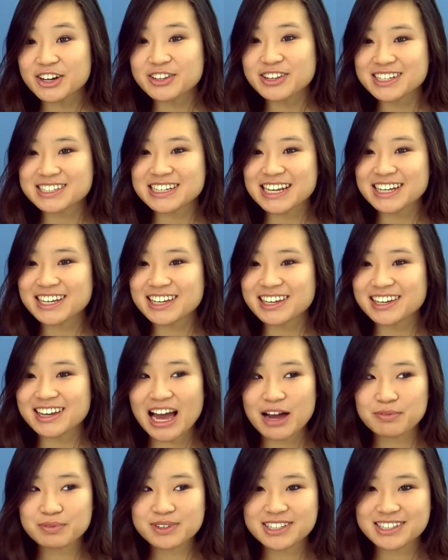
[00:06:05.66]
Are they taking
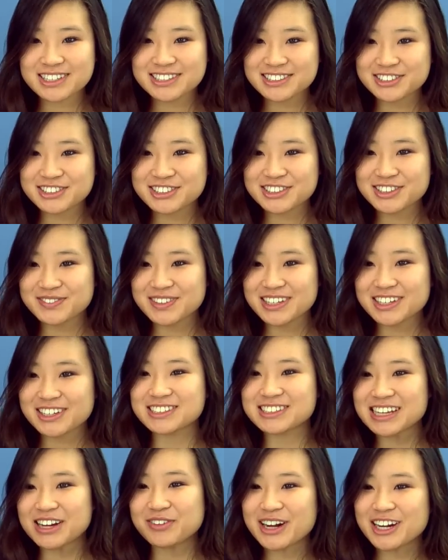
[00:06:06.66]
applicants or something?
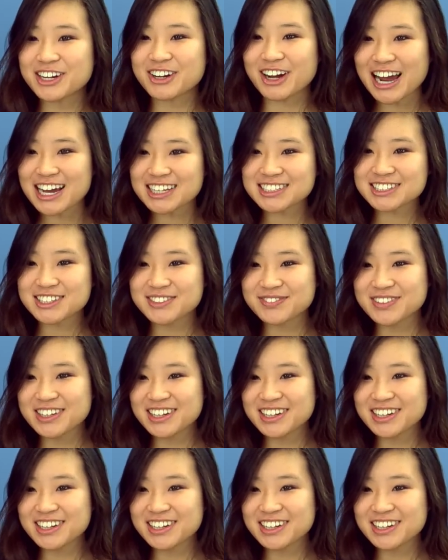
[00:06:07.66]
Is that why you're asking